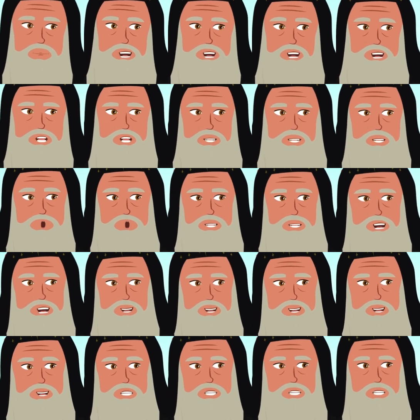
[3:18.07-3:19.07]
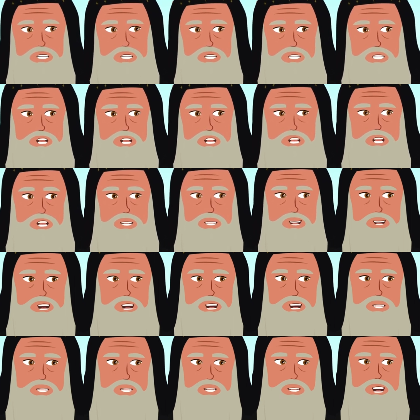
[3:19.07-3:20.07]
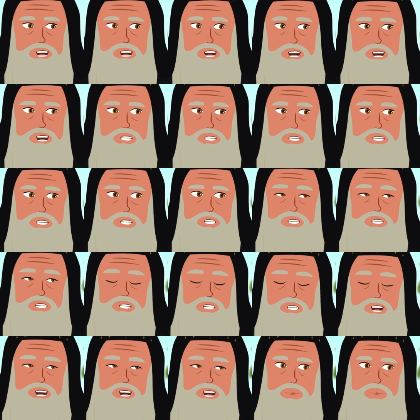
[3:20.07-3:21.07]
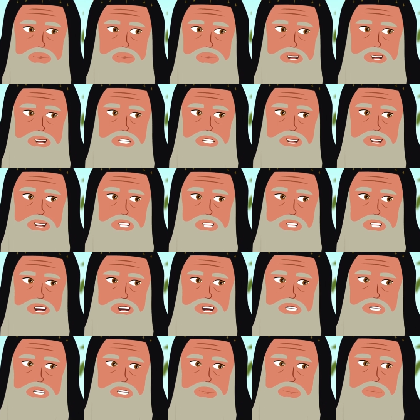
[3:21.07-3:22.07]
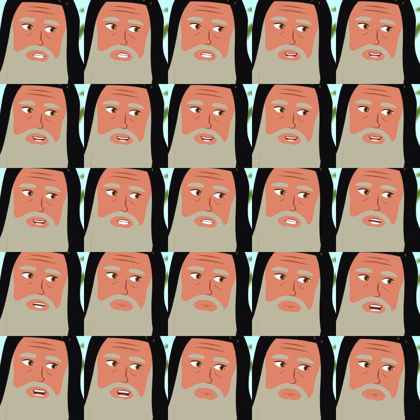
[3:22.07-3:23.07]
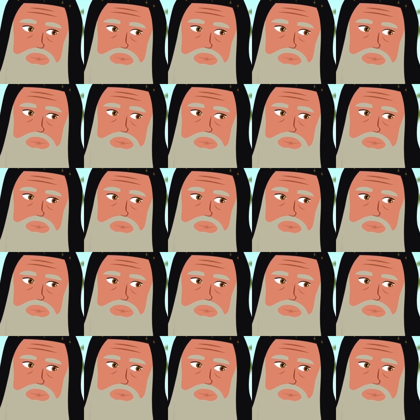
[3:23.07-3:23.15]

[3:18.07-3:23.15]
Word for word: I will go quickly to this old man and ask him to come and take a rest and eat something.